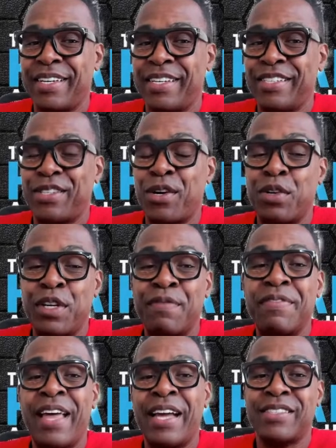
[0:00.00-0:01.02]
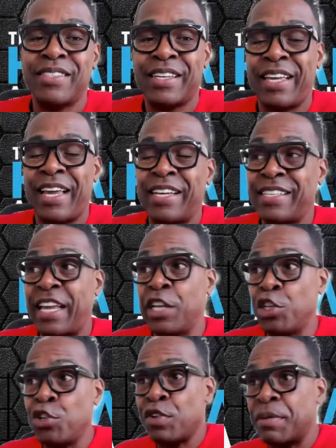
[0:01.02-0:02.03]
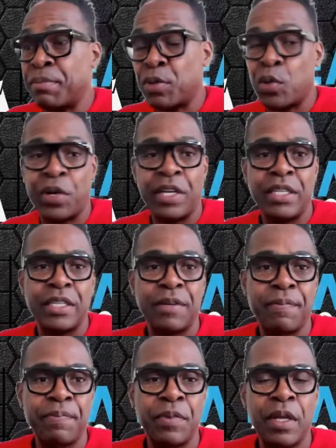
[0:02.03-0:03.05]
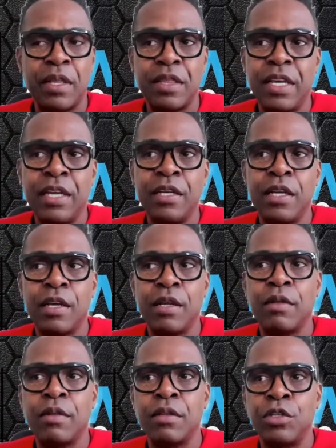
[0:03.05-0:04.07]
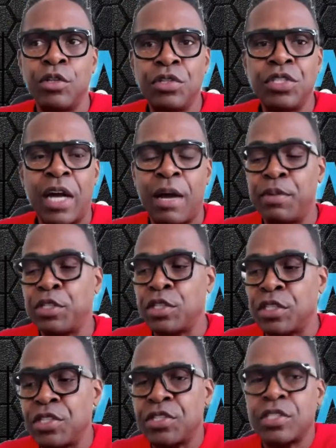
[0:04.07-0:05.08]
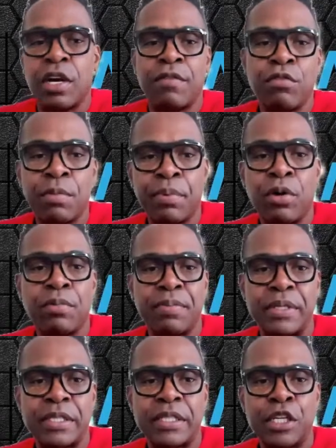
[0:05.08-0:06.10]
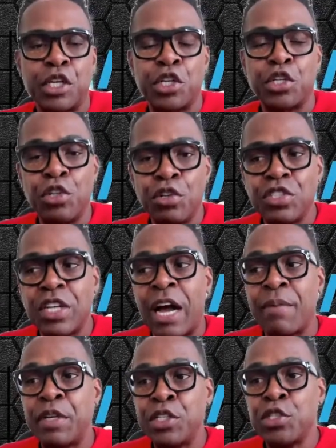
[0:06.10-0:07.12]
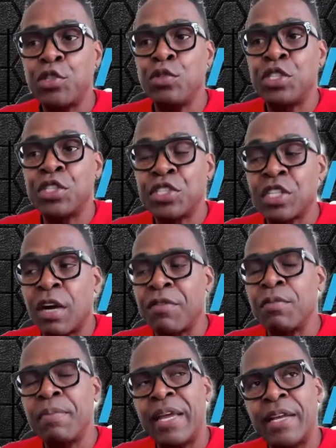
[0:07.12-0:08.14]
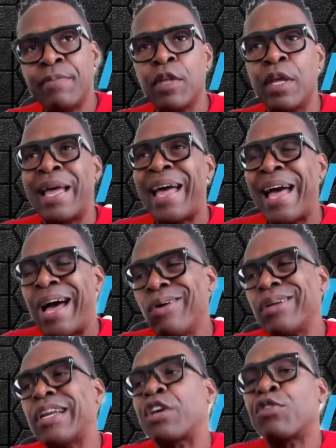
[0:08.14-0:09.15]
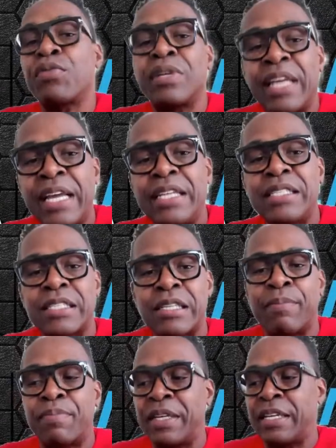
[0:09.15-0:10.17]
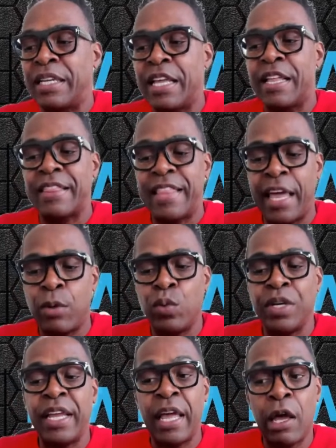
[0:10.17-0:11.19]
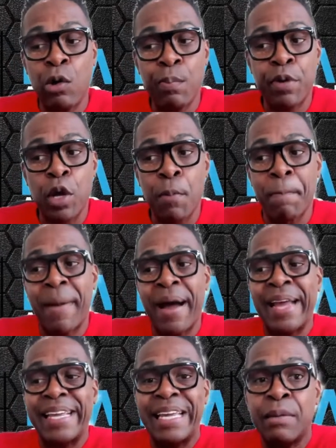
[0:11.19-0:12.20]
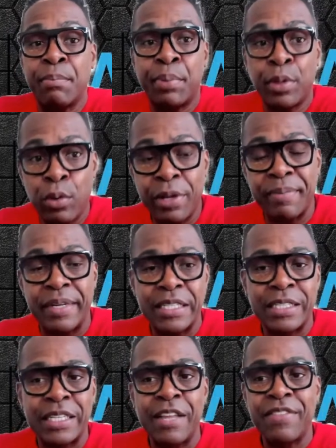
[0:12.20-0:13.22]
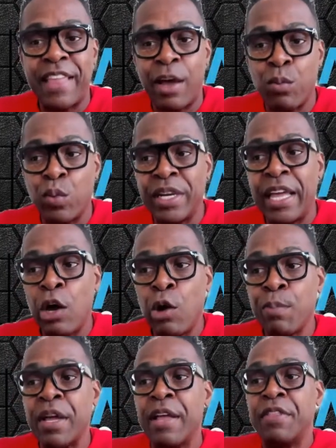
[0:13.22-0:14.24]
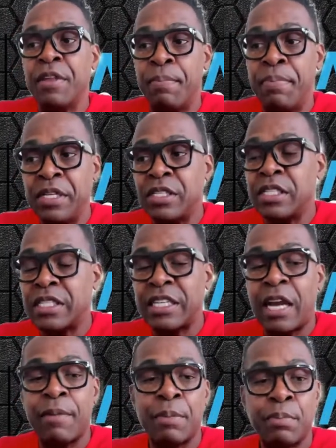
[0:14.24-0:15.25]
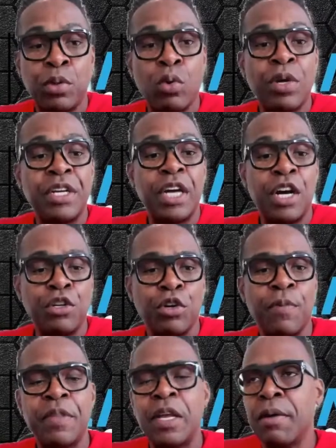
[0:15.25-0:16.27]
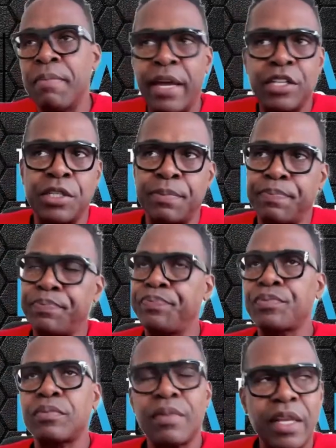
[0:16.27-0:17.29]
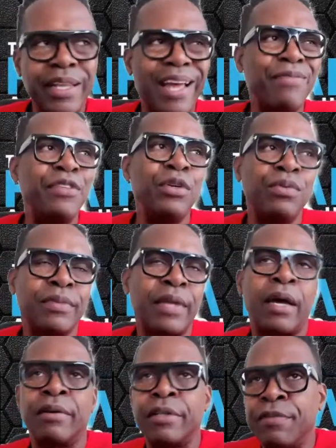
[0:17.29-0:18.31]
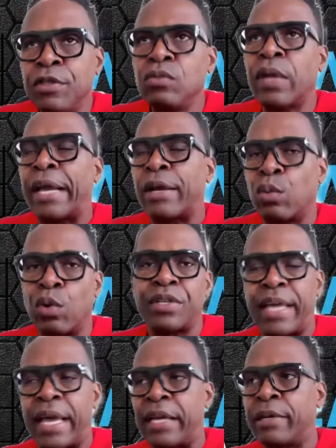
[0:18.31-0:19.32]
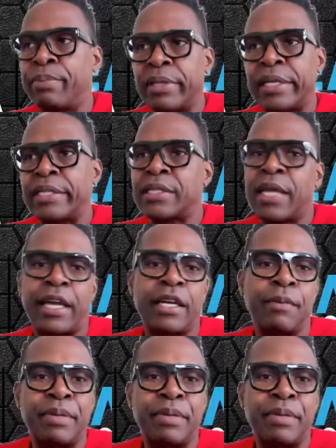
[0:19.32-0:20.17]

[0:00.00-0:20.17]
So if that's the case and you're employed, then your job is to discover a purpose. Your job is to discover, man, how could I create something that would help my employment, that would help the business that I'm employed under? Imagine now, if you like worked at a place like